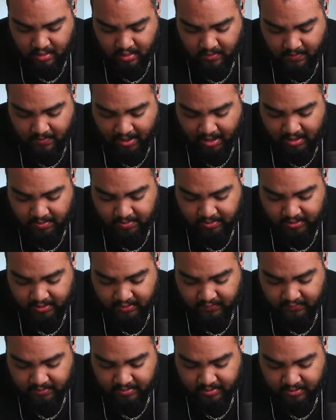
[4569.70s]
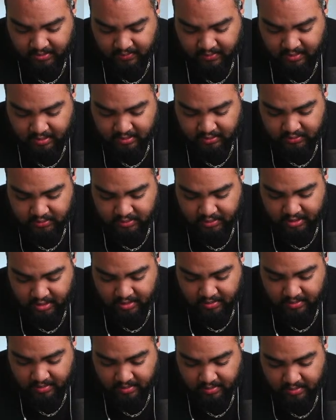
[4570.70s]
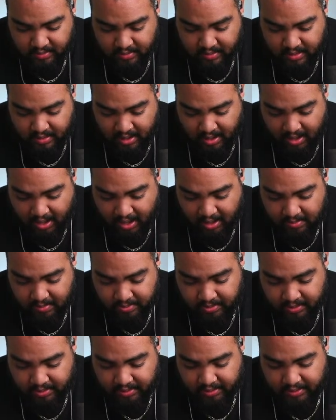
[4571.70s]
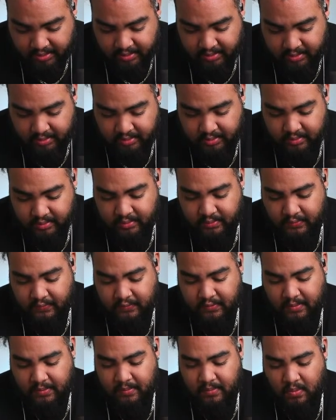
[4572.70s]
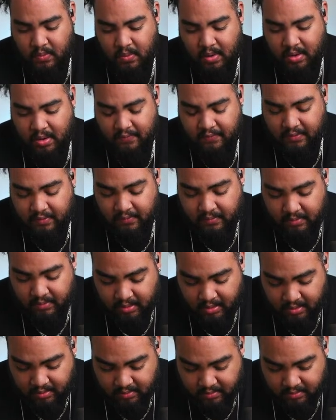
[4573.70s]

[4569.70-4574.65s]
Add player from another roster and add player from YFM. Yeah.